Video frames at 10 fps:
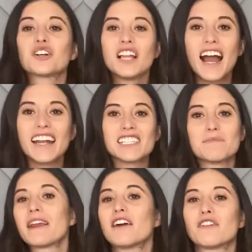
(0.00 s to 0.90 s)
clients
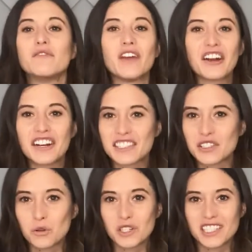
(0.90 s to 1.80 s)
may come from various
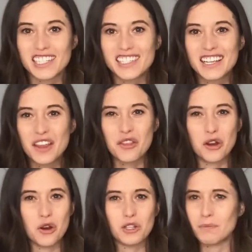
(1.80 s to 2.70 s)
sources,
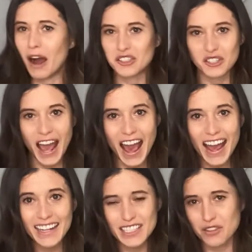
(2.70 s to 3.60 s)
through sponsored
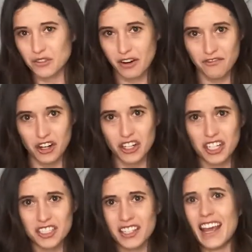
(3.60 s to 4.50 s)
ads, through
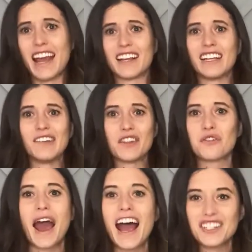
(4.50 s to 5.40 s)
referrals, heck, even through
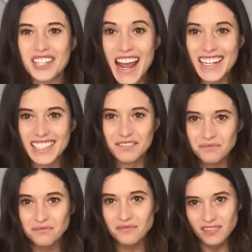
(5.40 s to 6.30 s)
hashtags.
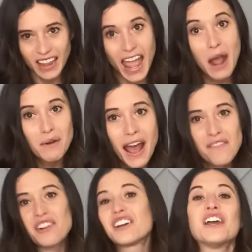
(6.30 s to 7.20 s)

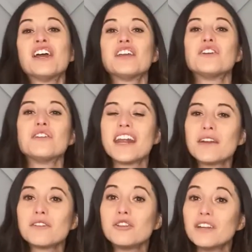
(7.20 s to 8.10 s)
However, you
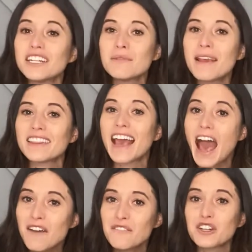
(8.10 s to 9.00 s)
need to make the
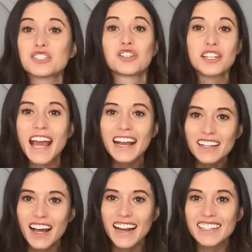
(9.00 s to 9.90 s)
effort to get
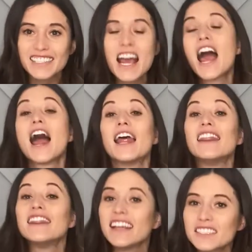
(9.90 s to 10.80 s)
clients.
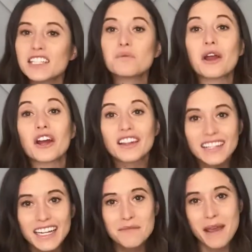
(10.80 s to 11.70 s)
And this is where a
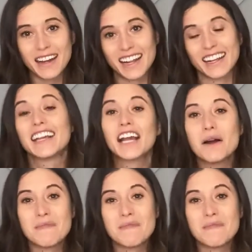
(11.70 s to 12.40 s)
lead magnet can come